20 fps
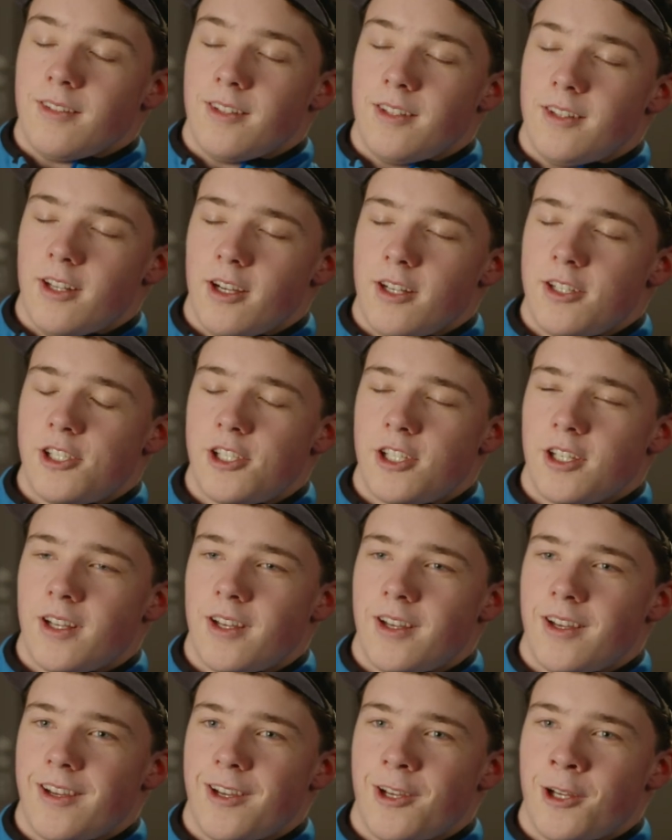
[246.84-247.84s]
the Dutch uh,
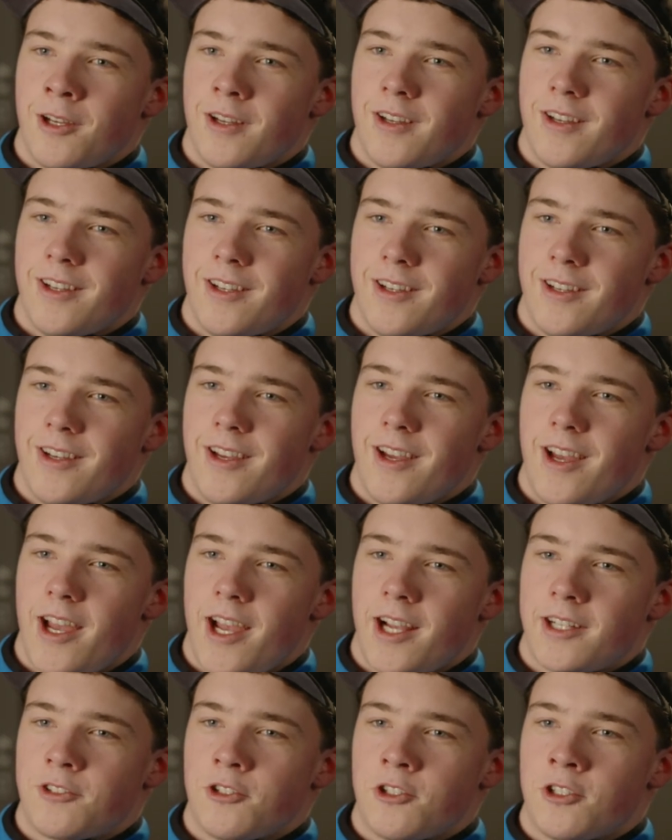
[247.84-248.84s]
uh,
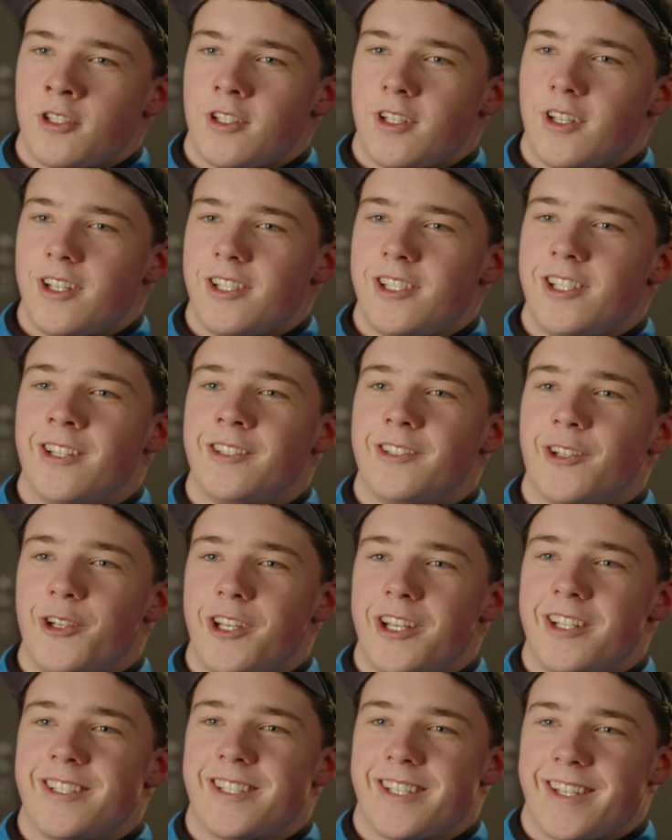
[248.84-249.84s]
actress uh, Chantal
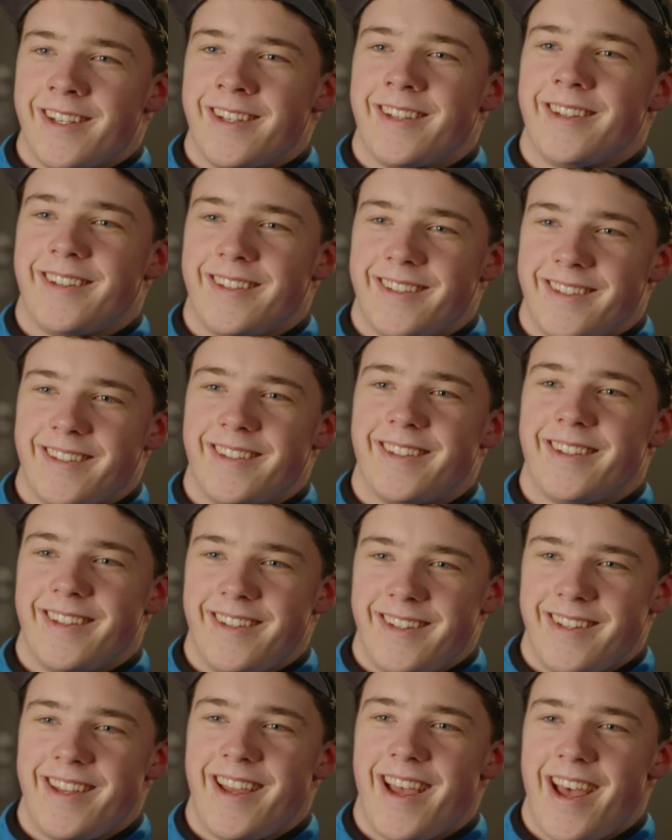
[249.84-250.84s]
Janzen.
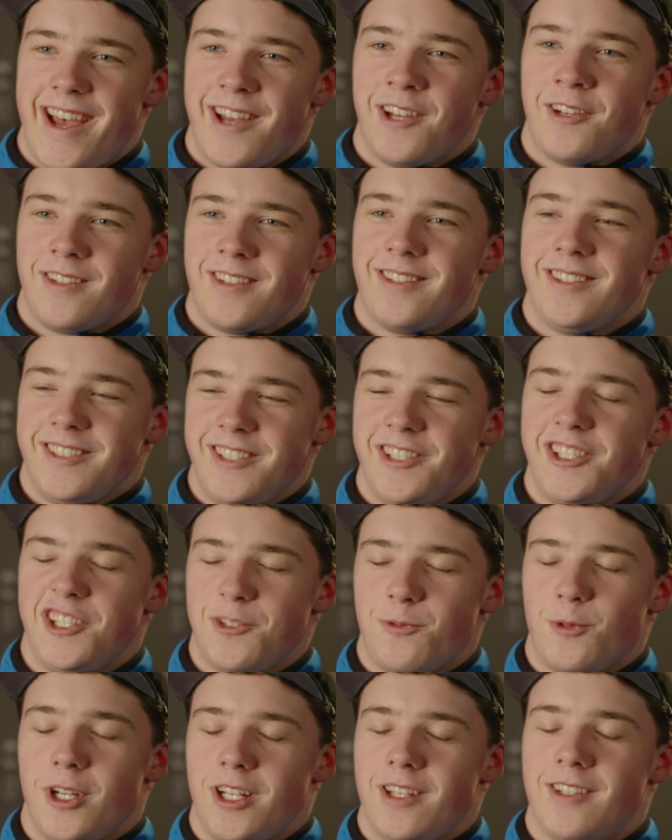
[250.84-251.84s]
Yeah, she's
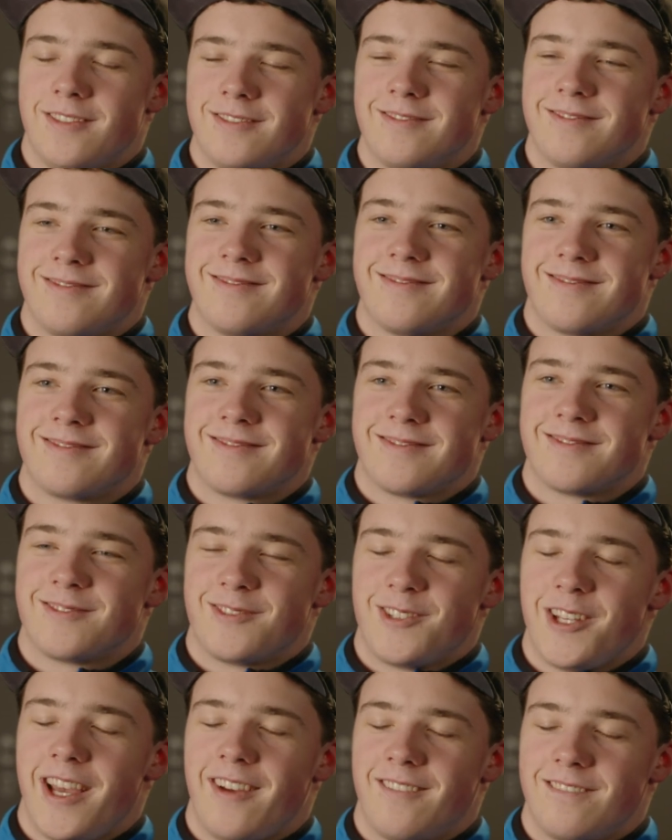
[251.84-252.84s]
pretty.
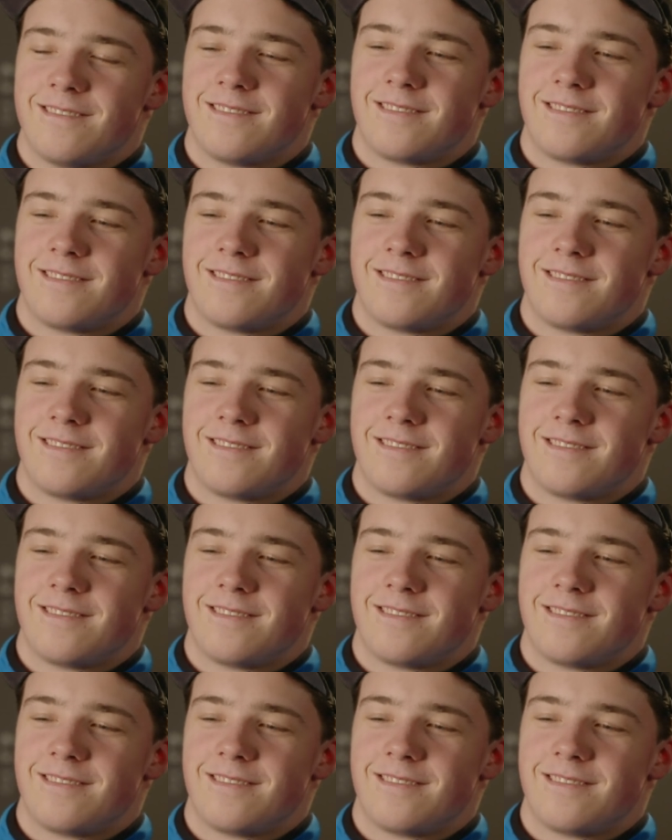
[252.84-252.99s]
Yeah.